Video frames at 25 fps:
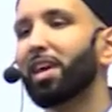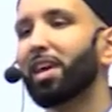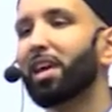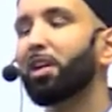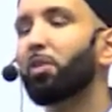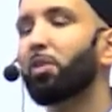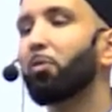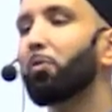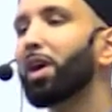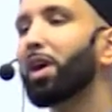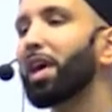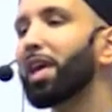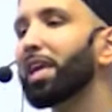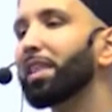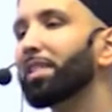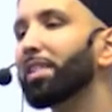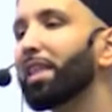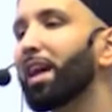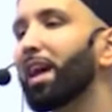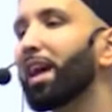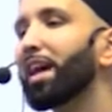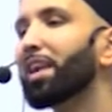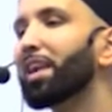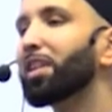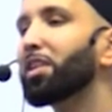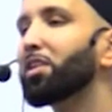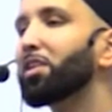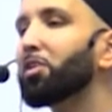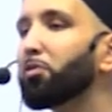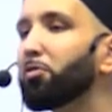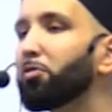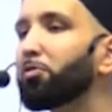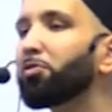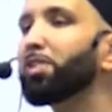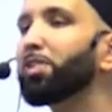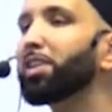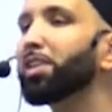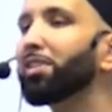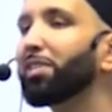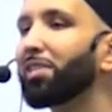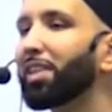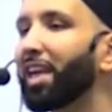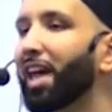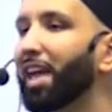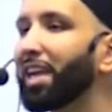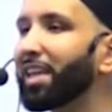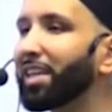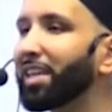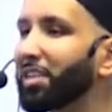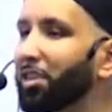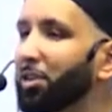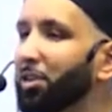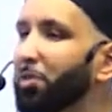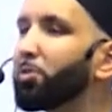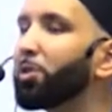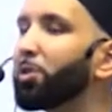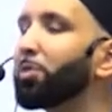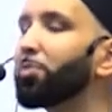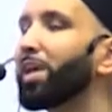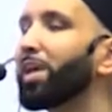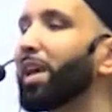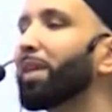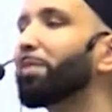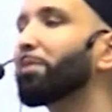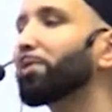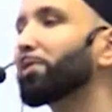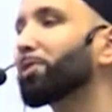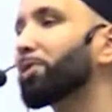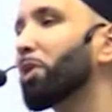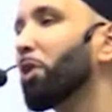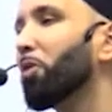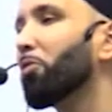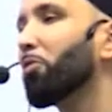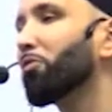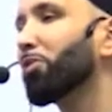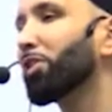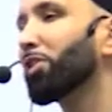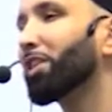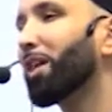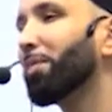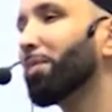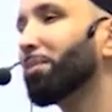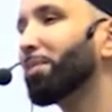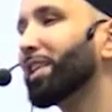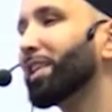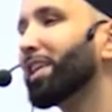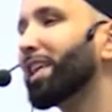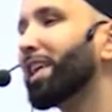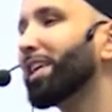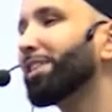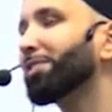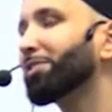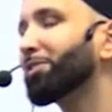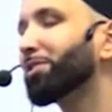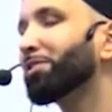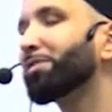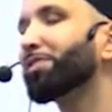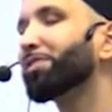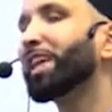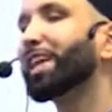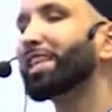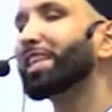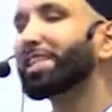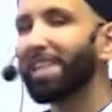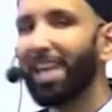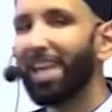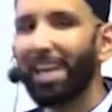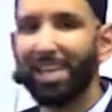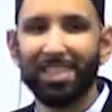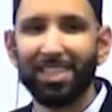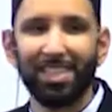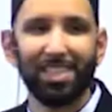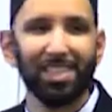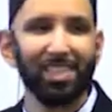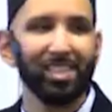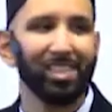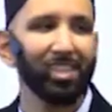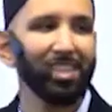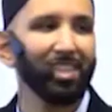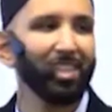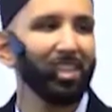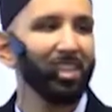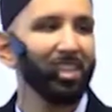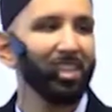in a way that you feel like you would be able to overcome the nature of that test.